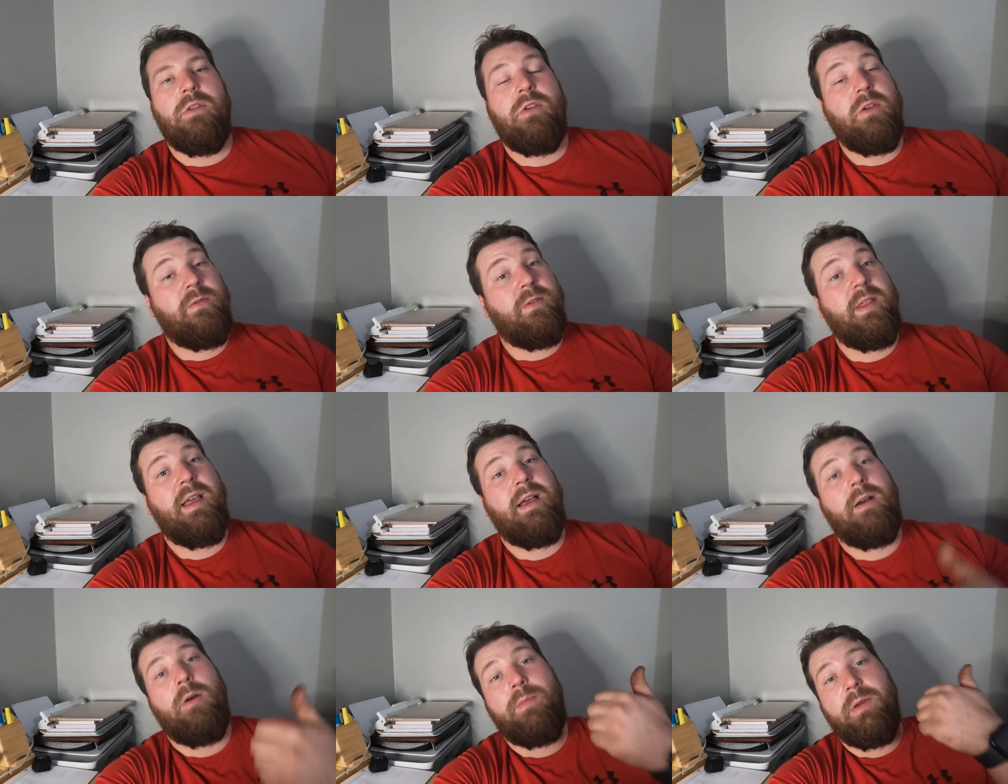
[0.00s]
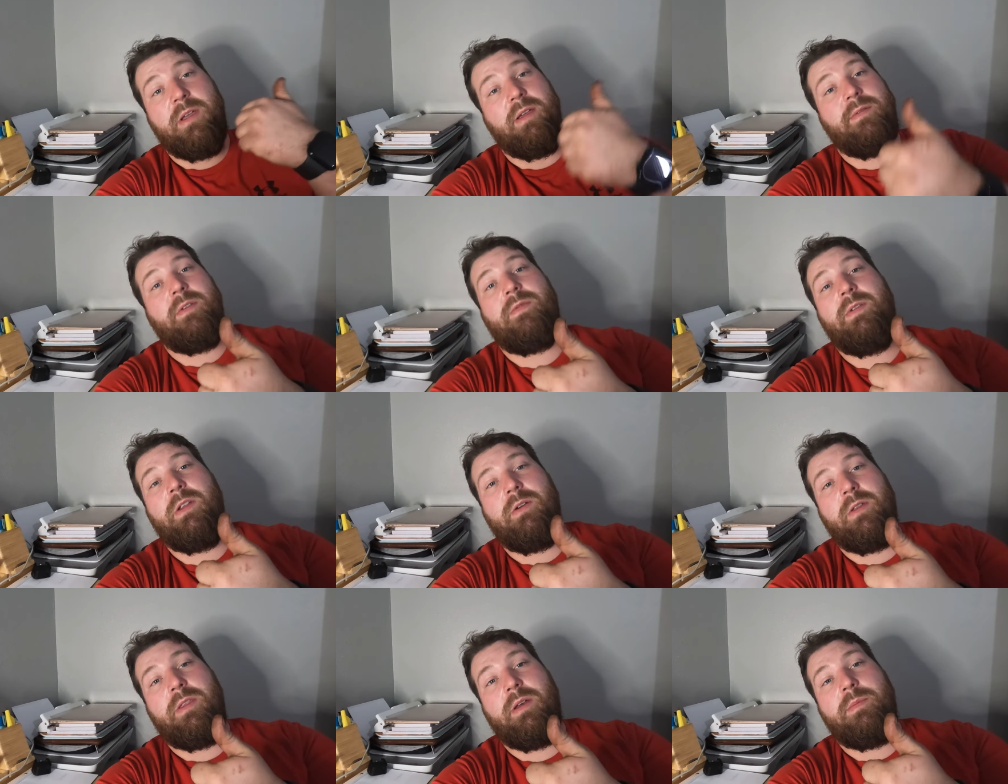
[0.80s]
just for that, I hope you can give this
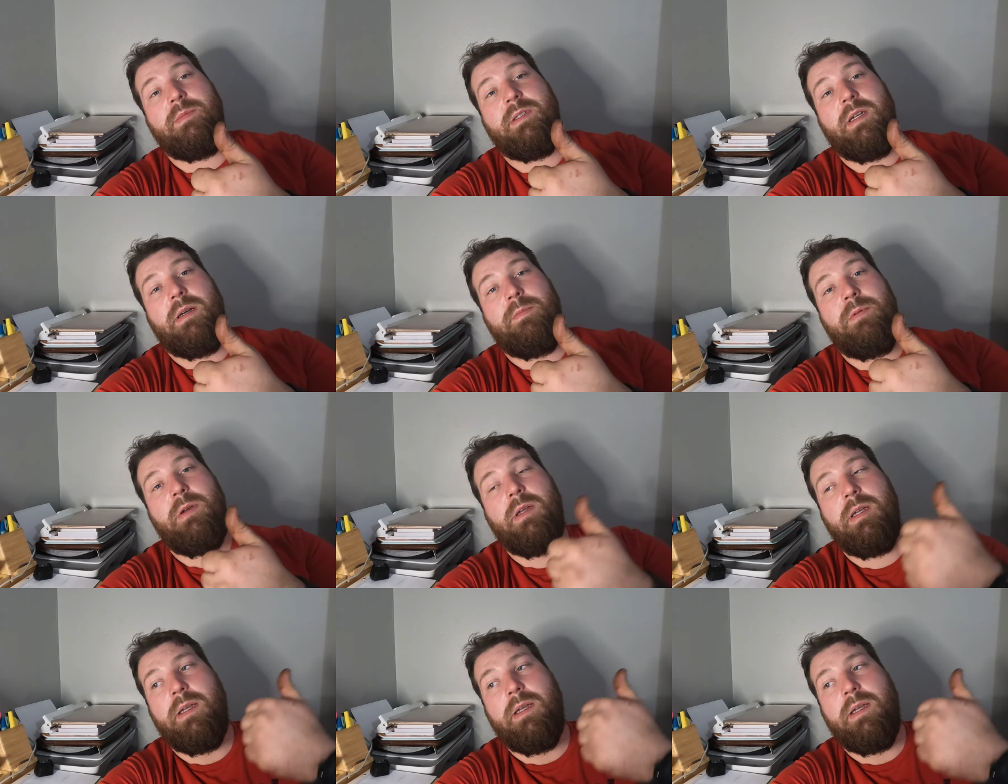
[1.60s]
video a thumbs up